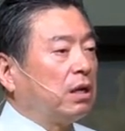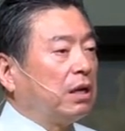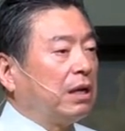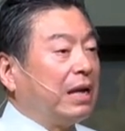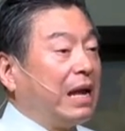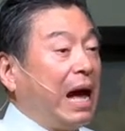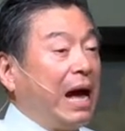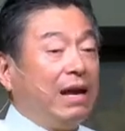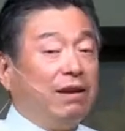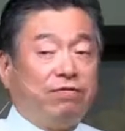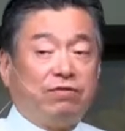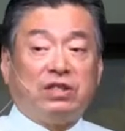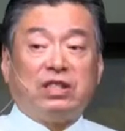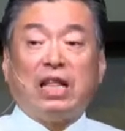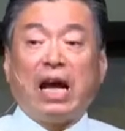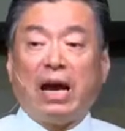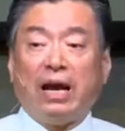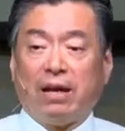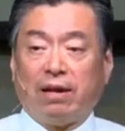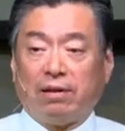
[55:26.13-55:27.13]

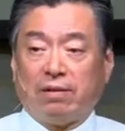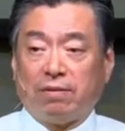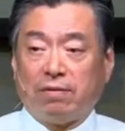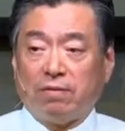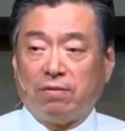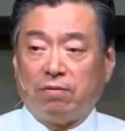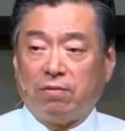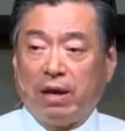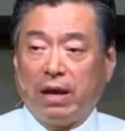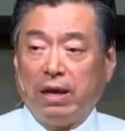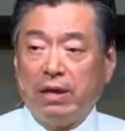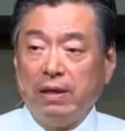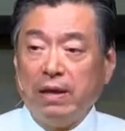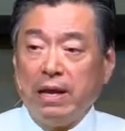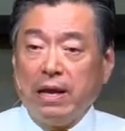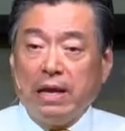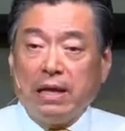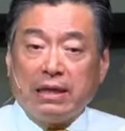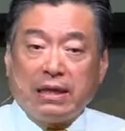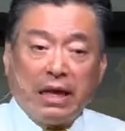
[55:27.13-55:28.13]
lifestyle, right?
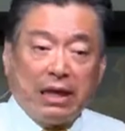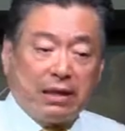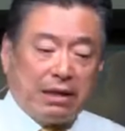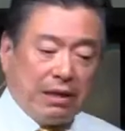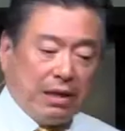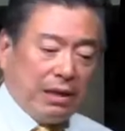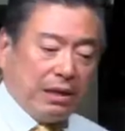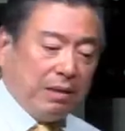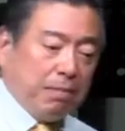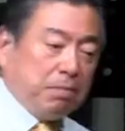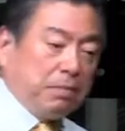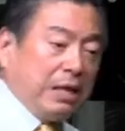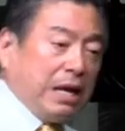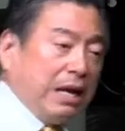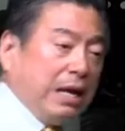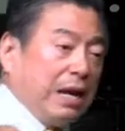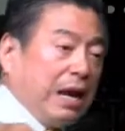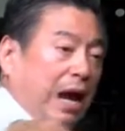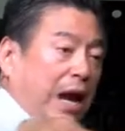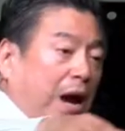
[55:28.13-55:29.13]
That,
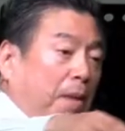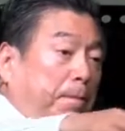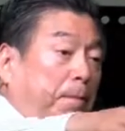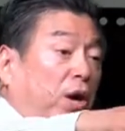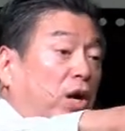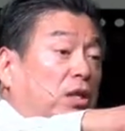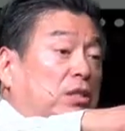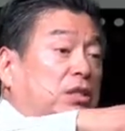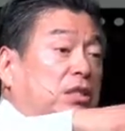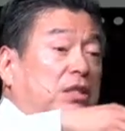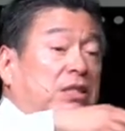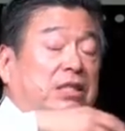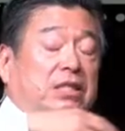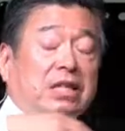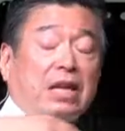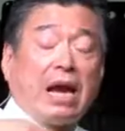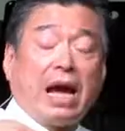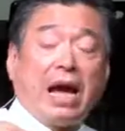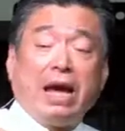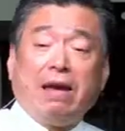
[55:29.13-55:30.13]
that a person's
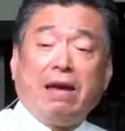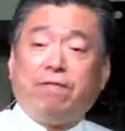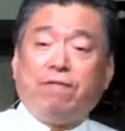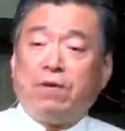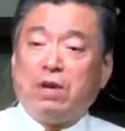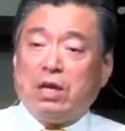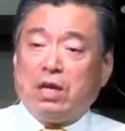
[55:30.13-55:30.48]
life,